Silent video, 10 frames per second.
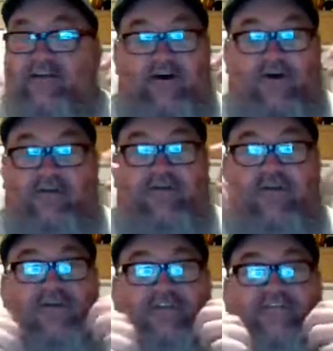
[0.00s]
All the other
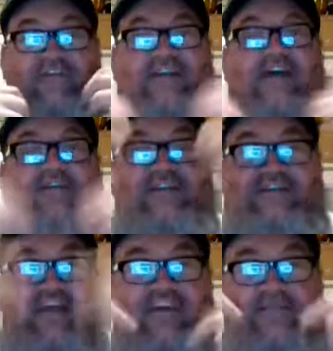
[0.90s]
ones vent out the
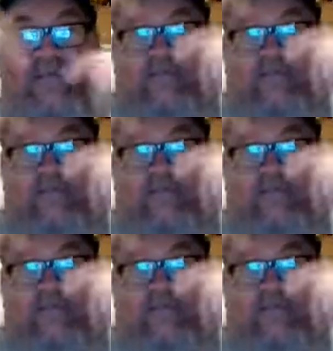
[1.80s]
same